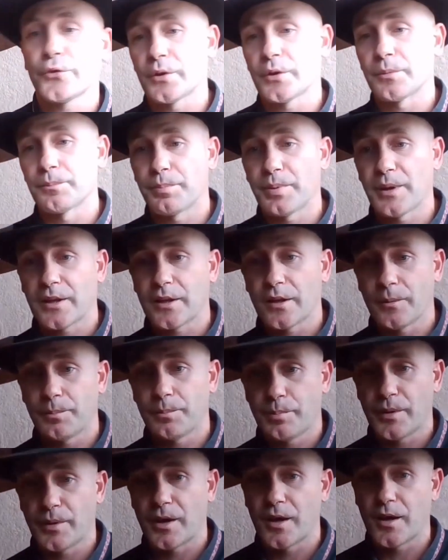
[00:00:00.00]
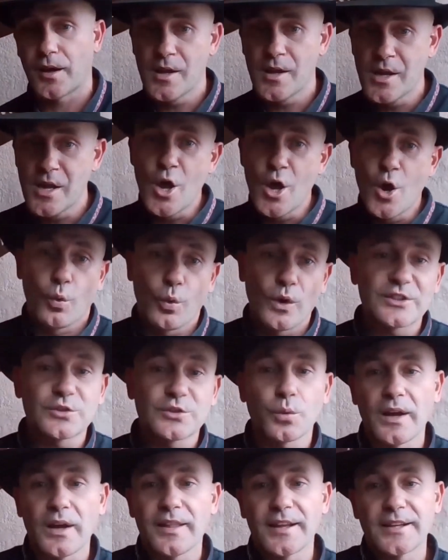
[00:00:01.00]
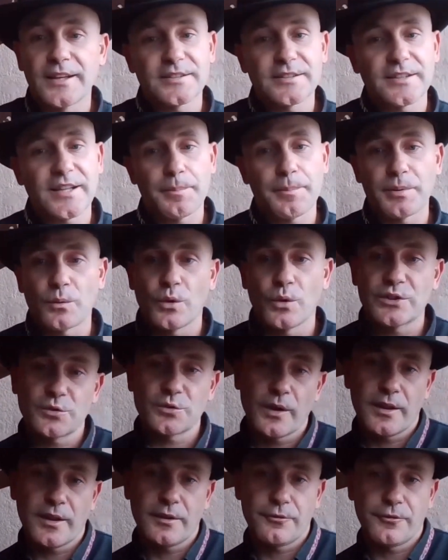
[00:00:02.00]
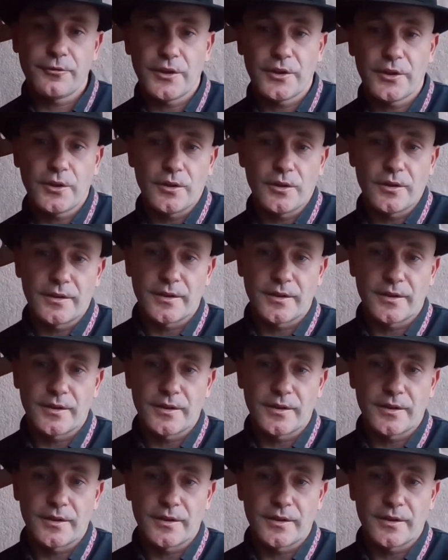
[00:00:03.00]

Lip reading: You can pick up which way they step and which way they feel,